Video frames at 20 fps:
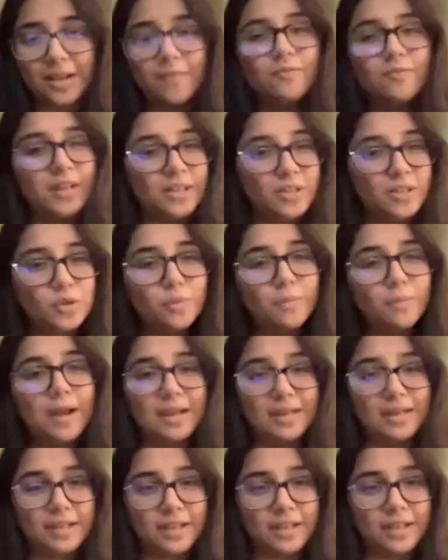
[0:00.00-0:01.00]
I'm very
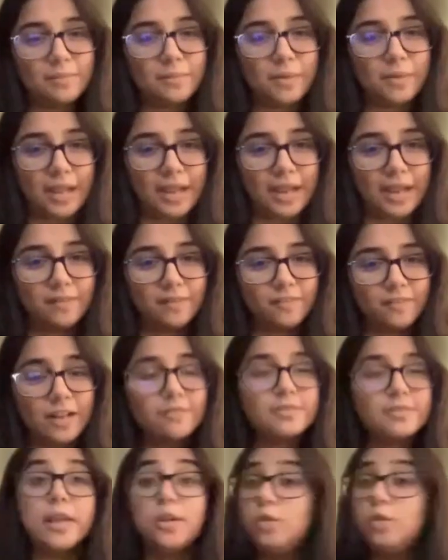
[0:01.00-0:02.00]
romantic in my head, where I
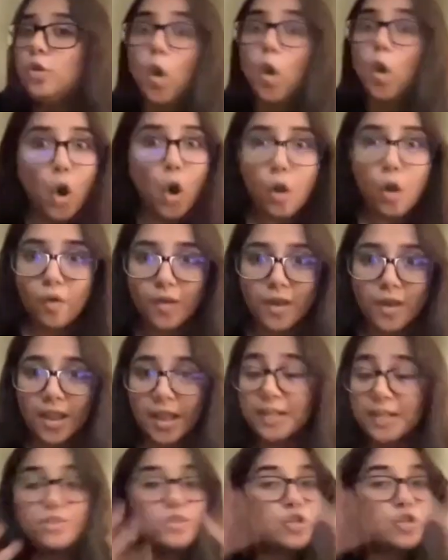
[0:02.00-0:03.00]
was like, no,
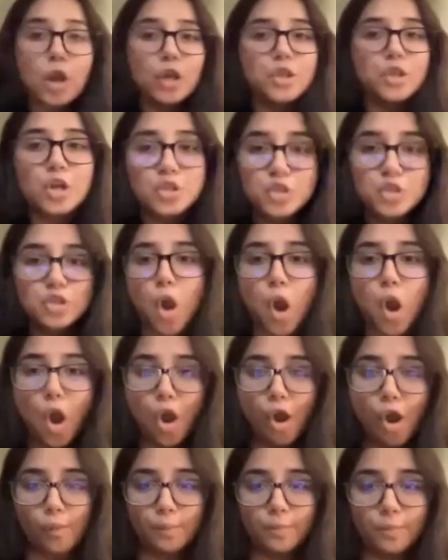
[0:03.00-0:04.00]
it's not your
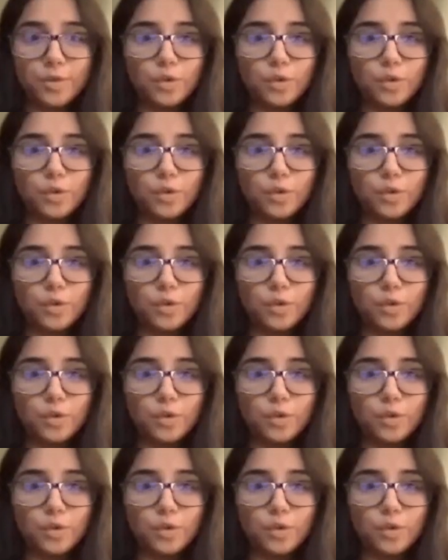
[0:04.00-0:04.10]
job.